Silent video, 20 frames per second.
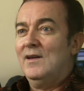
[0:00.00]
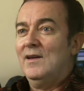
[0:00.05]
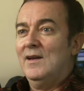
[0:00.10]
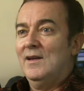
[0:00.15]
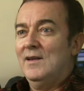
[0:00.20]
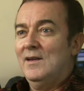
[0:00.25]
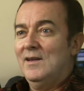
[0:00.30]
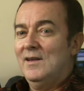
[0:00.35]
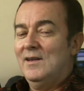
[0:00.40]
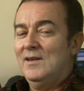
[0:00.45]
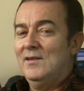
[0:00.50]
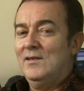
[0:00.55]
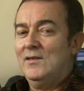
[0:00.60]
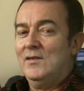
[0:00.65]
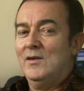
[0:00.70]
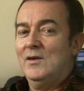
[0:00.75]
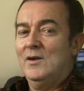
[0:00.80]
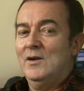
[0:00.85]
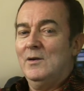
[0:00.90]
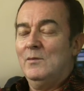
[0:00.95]
uh, and
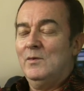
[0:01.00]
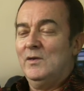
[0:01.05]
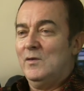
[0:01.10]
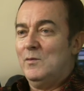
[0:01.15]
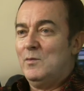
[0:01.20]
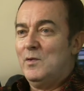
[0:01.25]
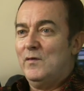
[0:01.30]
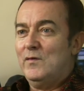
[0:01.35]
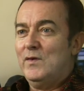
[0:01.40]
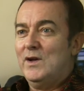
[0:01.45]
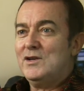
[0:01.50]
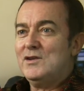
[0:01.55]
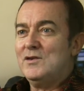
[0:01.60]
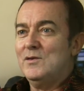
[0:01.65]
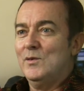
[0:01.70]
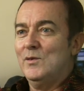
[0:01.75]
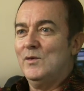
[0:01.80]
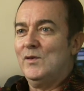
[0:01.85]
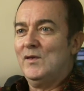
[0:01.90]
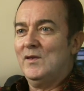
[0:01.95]
uh, it was a
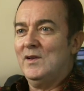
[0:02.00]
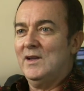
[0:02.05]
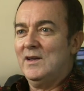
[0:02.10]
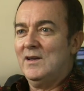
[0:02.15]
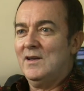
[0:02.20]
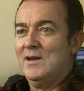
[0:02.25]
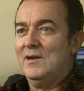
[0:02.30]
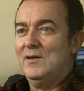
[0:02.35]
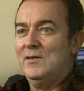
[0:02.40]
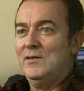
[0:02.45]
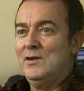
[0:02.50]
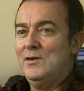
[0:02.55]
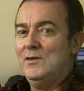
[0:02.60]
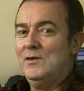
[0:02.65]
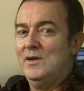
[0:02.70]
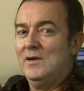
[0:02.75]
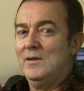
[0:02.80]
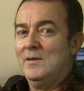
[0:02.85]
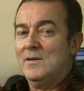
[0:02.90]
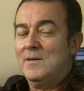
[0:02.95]
professional slick kind of
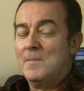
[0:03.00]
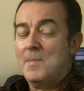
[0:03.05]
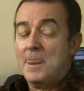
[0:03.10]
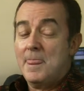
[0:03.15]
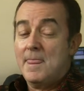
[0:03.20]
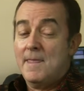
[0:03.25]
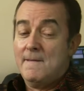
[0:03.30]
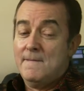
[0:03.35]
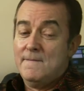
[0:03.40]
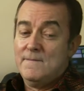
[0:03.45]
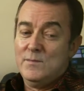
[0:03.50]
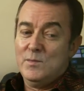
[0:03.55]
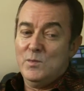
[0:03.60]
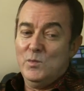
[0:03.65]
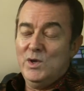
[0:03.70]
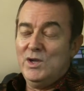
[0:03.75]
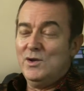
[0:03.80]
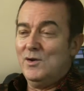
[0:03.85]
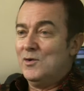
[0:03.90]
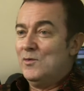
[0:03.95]
unit
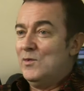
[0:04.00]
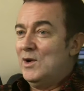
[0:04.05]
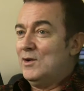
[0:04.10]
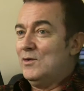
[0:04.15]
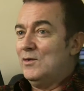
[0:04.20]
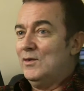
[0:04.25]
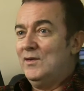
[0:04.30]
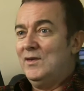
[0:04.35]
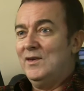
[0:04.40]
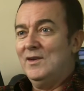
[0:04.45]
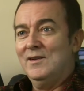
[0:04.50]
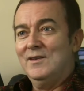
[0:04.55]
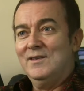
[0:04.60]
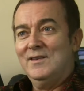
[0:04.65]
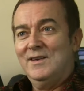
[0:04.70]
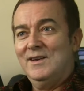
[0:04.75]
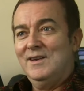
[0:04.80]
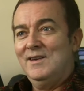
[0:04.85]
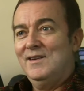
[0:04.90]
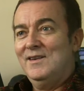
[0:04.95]
we got a record
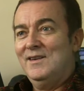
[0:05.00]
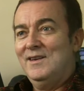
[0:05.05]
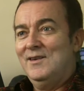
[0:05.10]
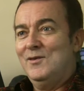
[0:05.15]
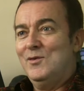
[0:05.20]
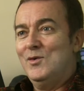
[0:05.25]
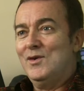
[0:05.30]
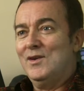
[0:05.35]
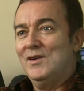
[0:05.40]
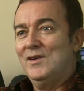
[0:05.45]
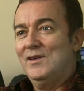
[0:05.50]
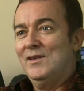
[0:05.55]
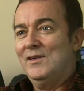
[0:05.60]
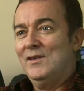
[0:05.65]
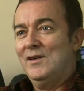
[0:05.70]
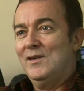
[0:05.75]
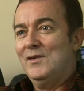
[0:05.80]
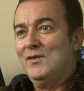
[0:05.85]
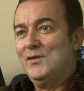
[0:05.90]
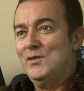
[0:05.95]
deal in, in Auckland
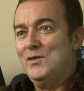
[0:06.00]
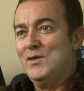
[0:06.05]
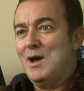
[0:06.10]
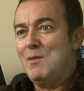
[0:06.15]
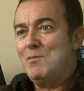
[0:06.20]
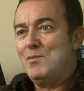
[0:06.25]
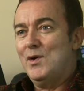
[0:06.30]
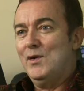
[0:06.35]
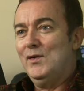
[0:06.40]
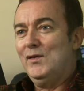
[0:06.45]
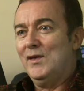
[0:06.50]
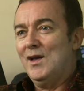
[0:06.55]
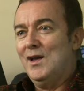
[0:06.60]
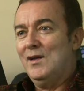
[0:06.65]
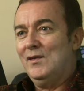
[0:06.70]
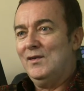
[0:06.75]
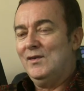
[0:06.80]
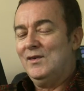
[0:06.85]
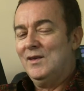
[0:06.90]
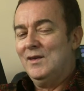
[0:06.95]
uh, through that
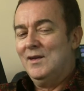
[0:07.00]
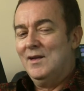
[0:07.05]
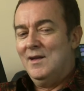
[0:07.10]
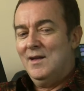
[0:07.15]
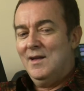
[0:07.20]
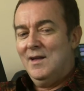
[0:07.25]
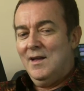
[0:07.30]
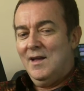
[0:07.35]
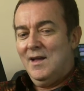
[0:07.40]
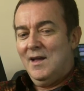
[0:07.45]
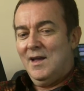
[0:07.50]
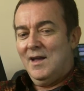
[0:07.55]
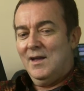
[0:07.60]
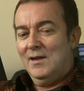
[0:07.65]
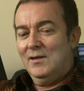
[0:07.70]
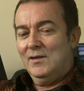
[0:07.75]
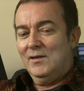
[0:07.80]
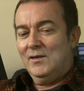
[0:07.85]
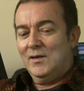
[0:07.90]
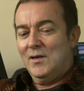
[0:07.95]
process.
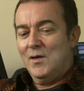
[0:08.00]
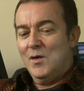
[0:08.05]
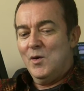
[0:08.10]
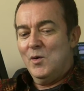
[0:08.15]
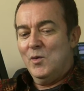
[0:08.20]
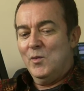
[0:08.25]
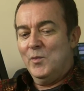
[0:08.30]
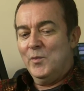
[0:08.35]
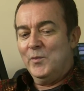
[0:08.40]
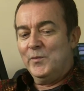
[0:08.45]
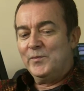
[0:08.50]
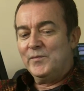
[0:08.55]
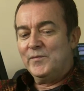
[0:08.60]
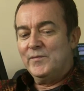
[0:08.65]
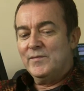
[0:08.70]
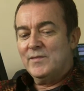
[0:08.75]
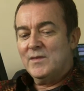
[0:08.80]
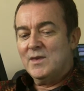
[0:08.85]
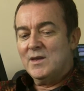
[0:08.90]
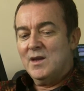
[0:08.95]
And um,
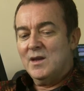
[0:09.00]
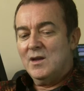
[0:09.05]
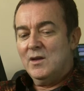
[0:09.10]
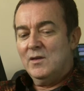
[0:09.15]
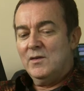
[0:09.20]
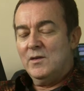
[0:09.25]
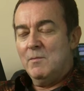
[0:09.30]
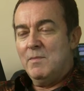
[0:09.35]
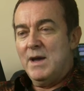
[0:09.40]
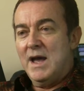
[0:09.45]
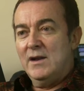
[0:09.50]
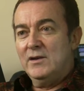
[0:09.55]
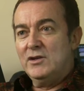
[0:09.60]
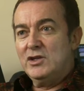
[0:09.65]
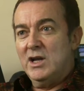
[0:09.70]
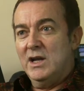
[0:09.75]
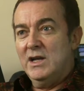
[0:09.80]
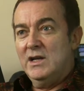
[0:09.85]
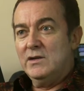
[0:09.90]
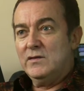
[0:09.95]
the band
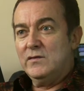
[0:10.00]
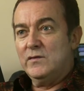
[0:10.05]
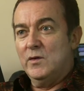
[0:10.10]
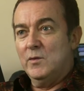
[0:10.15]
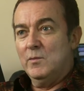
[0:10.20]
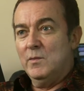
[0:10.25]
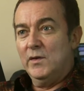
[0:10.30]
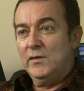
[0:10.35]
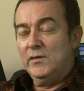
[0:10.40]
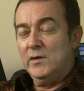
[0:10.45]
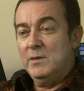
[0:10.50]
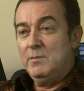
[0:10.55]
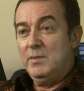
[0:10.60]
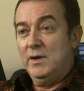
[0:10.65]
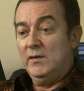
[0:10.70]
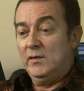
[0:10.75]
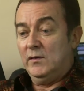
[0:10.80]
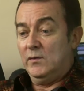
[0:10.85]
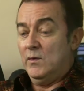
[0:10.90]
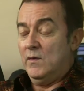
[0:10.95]
changed from a three
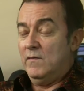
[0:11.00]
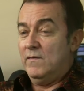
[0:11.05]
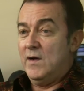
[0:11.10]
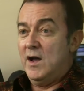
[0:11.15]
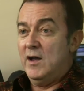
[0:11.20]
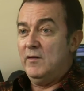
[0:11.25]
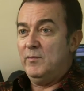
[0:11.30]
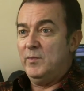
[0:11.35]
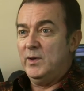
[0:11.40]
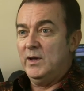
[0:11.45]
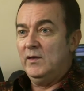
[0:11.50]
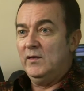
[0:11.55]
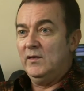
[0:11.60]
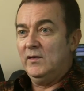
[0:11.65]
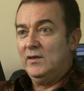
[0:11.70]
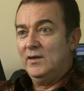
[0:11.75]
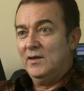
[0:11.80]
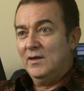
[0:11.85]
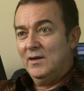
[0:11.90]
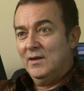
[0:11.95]
piece to a five
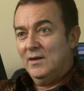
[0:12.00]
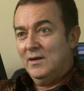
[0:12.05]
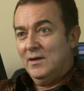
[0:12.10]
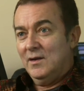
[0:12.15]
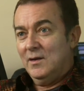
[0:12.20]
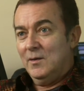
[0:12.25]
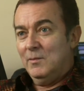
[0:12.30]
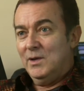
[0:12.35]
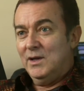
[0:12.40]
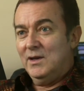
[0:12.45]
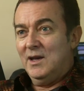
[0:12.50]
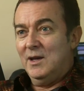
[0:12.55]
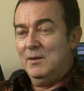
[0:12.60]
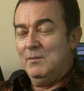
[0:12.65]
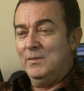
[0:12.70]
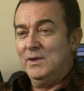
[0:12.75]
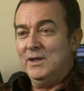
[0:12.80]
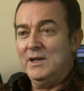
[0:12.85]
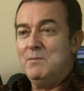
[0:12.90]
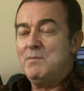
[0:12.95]
piece and
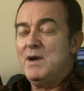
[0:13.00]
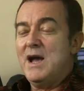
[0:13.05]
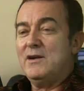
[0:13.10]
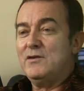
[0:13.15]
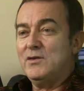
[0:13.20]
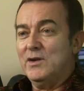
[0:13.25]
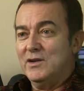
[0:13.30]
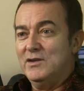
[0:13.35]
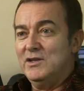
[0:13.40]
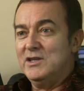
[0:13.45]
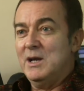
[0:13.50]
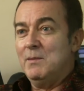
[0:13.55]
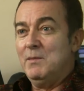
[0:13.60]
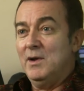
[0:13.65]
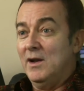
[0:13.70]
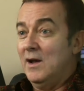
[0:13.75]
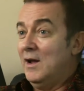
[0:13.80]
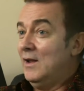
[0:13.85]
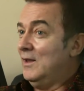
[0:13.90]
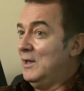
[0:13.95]
became Lee Patrick and
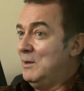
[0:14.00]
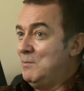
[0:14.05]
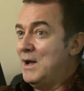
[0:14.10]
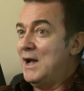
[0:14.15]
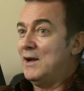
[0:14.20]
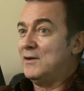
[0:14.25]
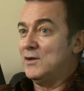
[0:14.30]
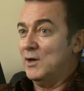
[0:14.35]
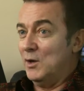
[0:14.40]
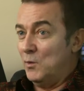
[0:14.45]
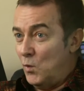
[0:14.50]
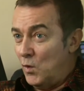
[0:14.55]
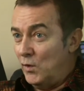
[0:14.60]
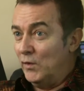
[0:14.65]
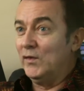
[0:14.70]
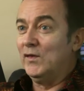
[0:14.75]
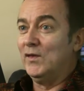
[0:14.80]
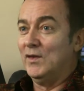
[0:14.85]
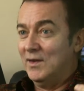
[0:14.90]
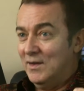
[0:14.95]
Gemini. Lee Patrick
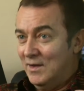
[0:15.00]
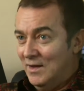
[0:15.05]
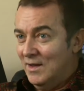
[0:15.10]
was